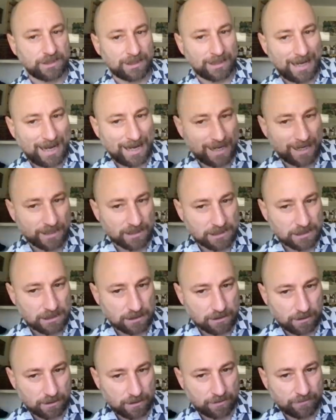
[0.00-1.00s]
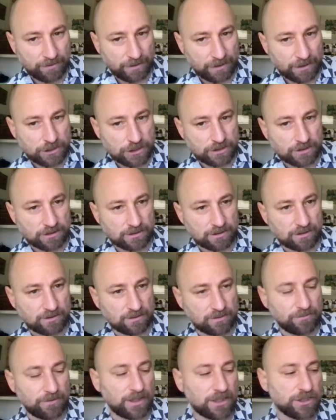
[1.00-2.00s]
Bottle feeding has
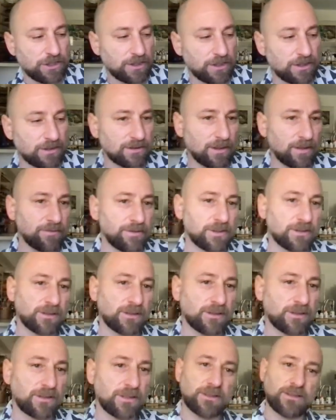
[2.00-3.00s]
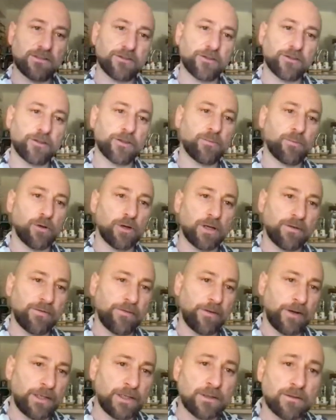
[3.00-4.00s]
advantages and disadvantages. Obviously, it's
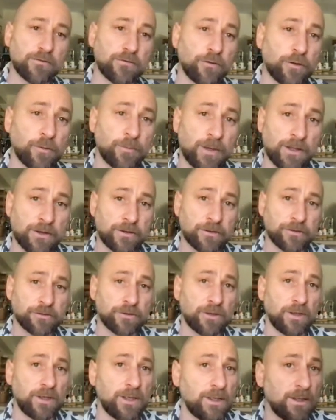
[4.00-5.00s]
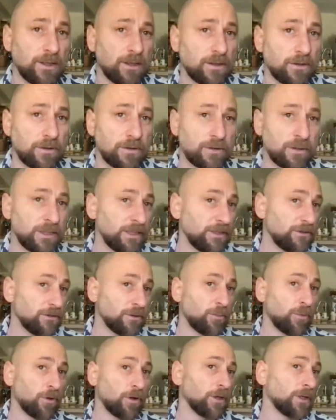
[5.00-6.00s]
easier and more convenient for mothers
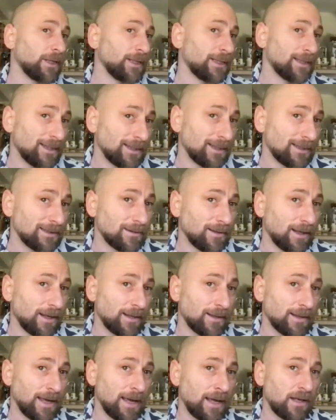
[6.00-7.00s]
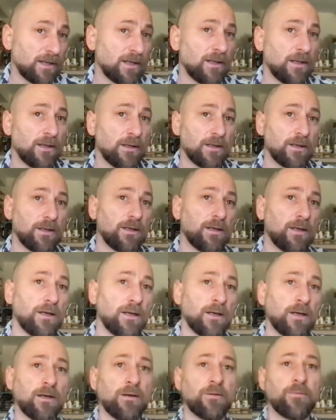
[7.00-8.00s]
who need to work and things like that.
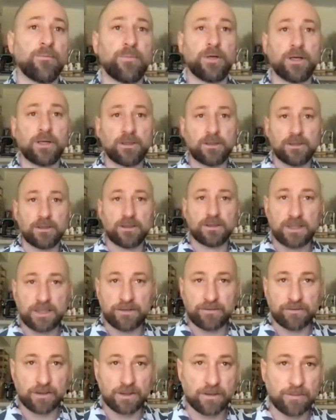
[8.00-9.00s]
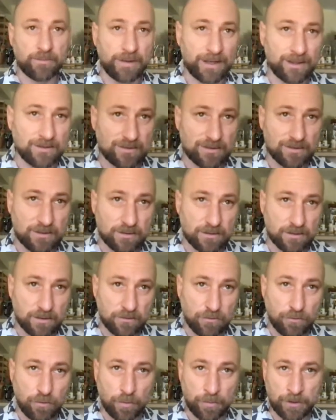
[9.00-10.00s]
But even the
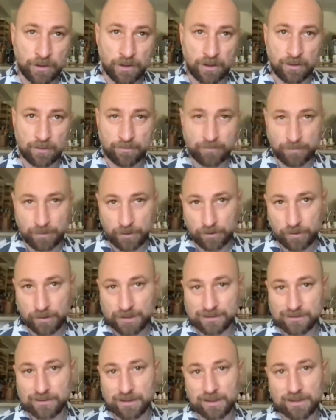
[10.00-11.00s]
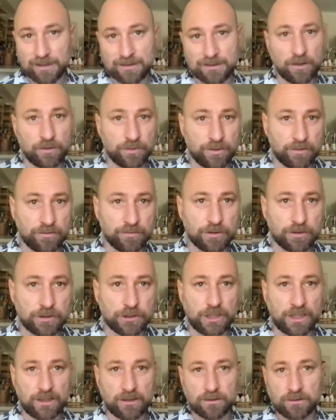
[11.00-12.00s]
best formula milk is not as
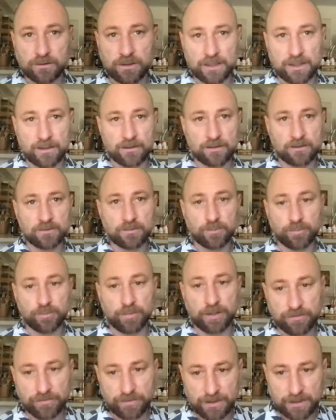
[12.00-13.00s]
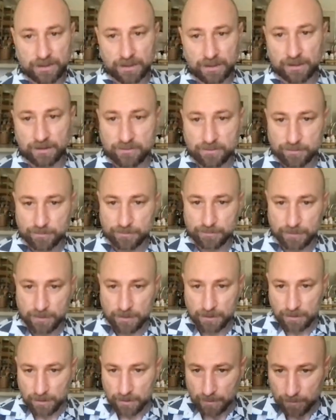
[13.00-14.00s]
healthy for a child as
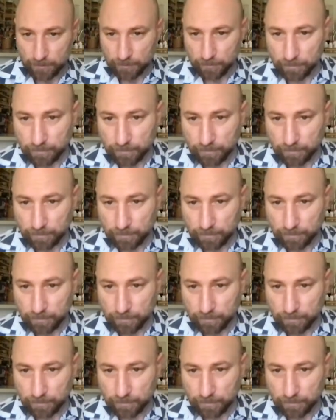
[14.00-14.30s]
breastfeeding is.